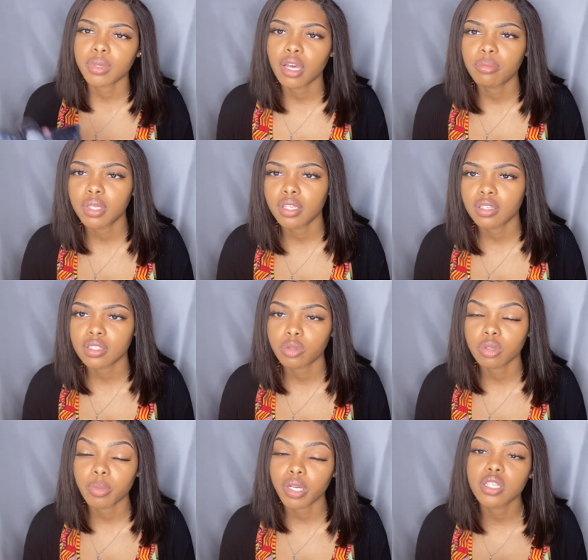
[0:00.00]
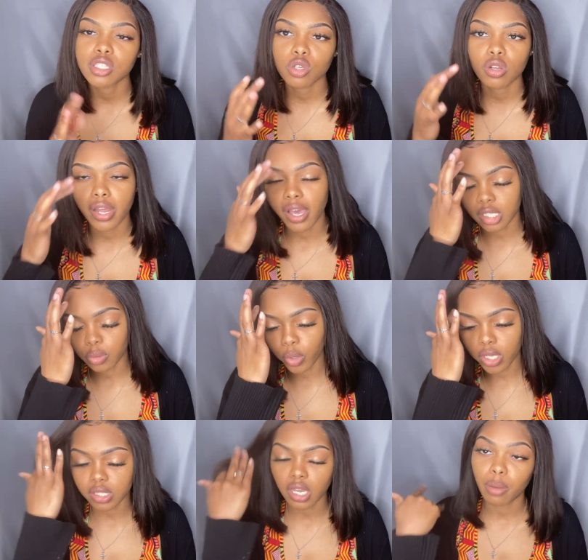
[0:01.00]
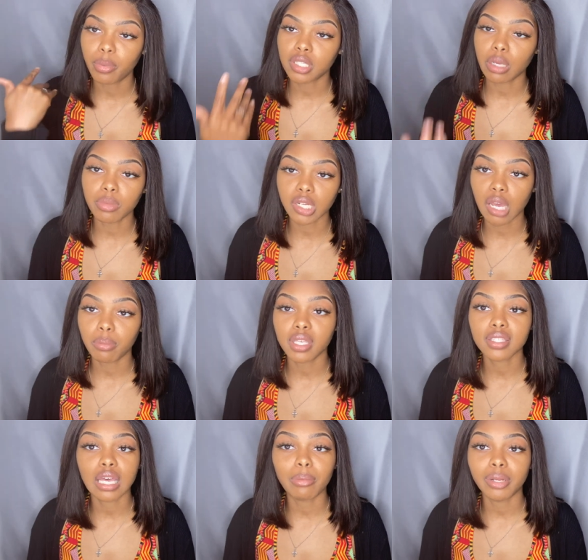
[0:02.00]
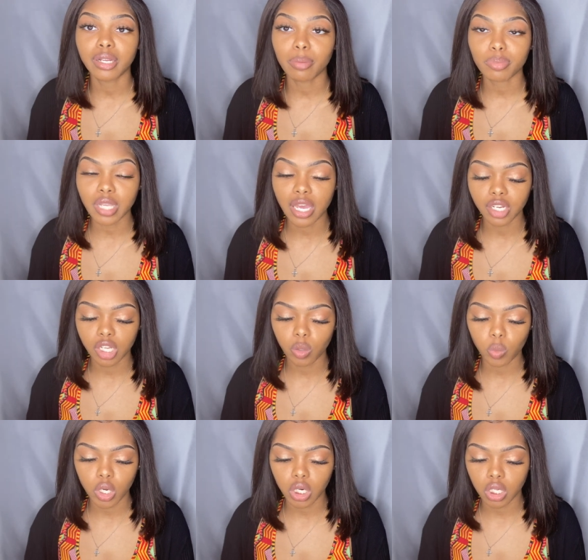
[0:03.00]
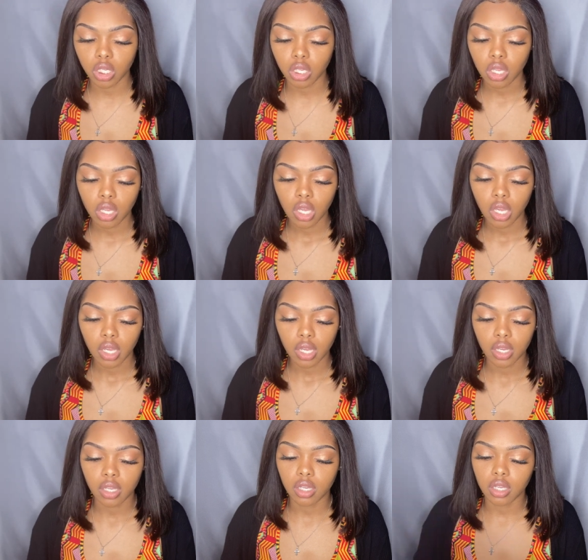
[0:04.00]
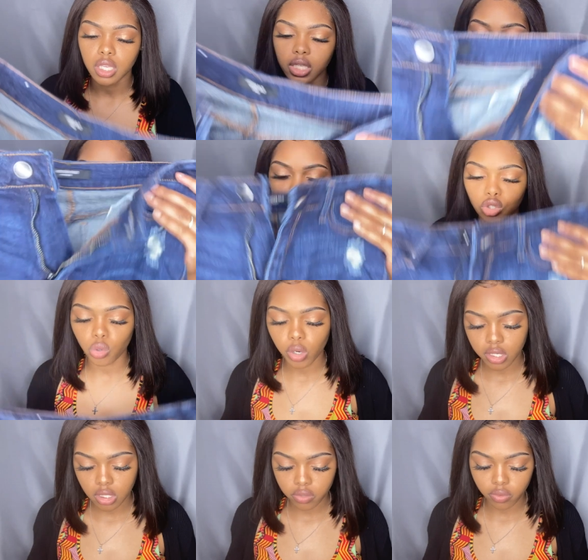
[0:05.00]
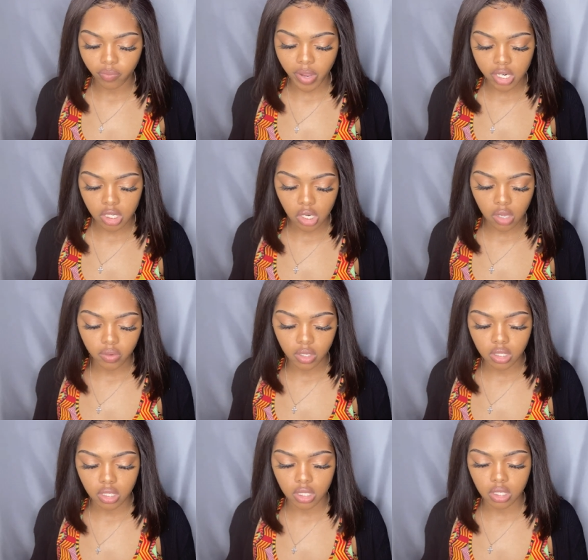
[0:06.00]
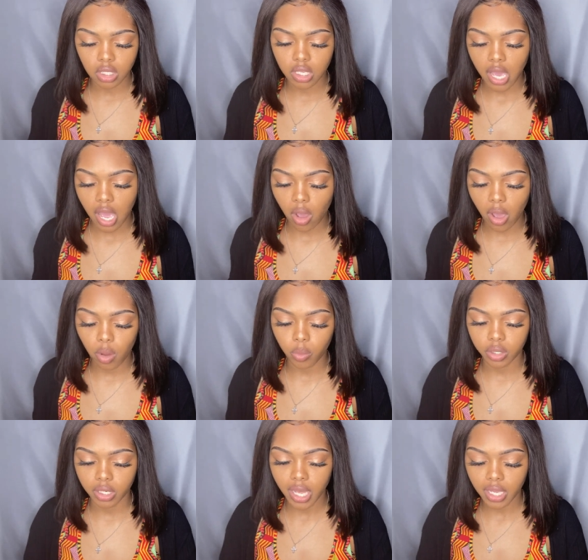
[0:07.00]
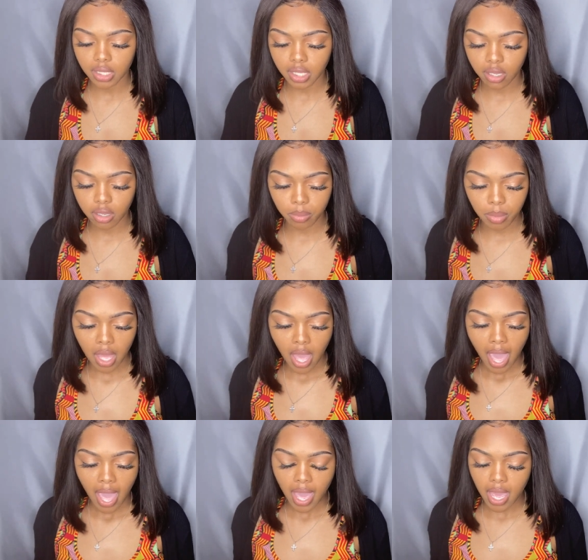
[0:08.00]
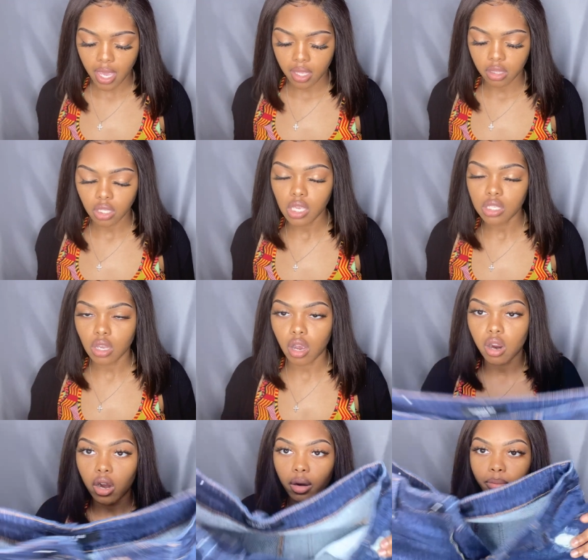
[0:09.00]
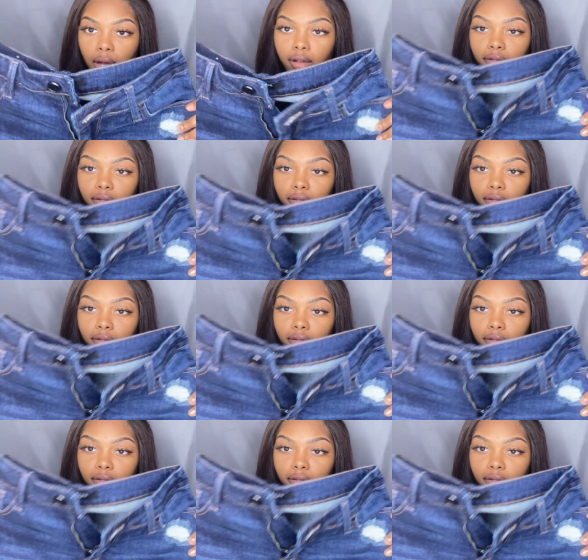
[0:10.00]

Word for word: coming but it's still like springtime but summertime is coming up so i did want to uh, get some shorts from fashion nova to see how i would like them and these are my